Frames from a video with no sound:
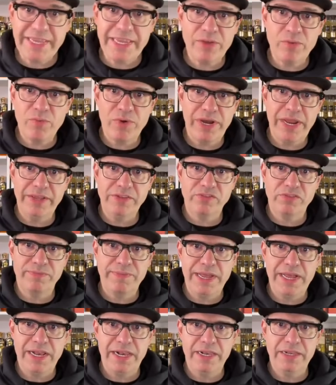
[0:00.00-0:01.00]
liking what I
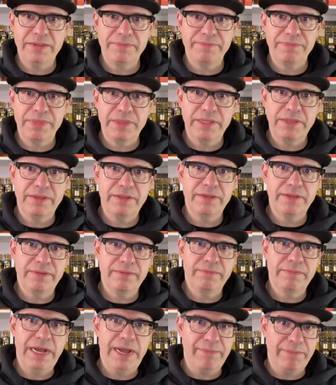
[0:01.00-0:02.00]
smell.
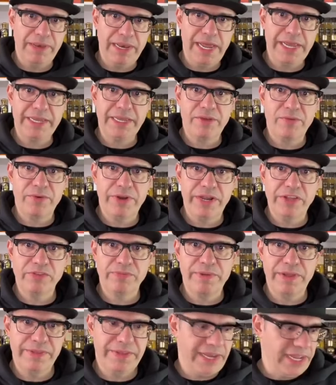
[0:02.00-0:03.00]
I'm liking what I
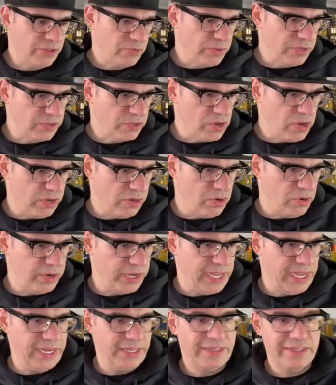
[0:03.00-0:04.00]
smell. The next one's called
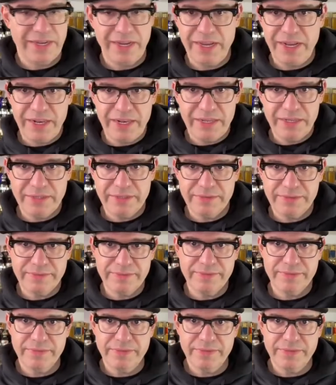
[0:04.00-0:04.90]
Oriental.